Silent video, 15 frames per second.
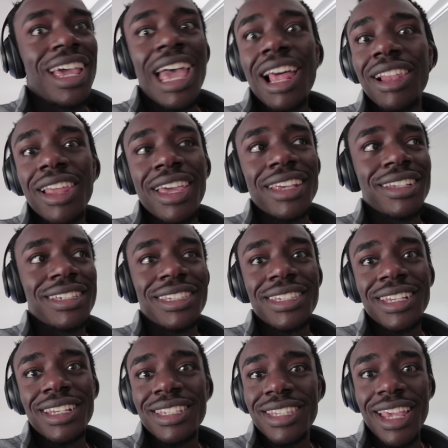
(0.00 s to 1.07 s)
at like
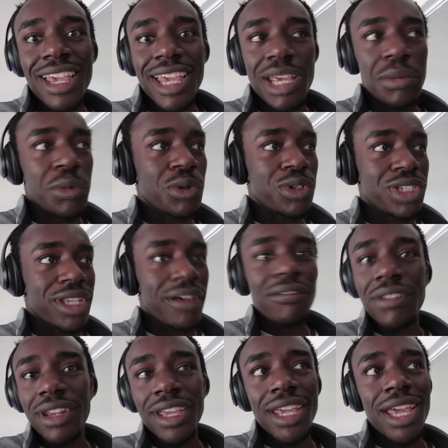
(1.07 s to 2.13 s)
6 a.m. or
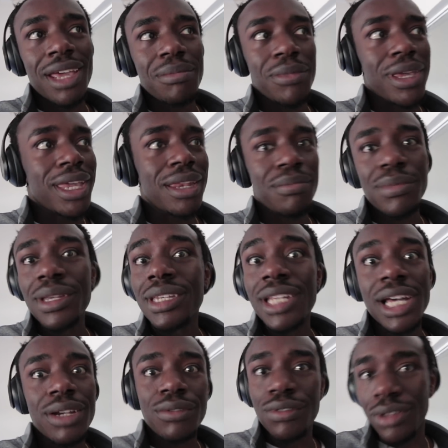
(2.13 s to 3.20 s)
7 a.m. and be
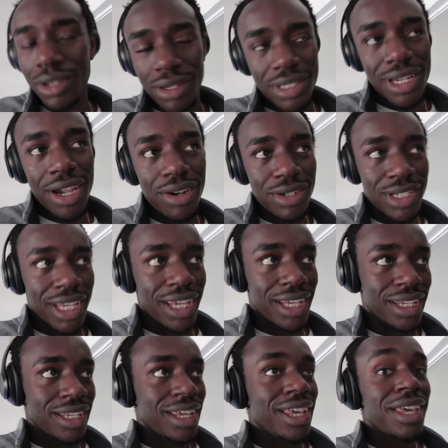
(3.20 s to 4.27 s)
done for the entire day.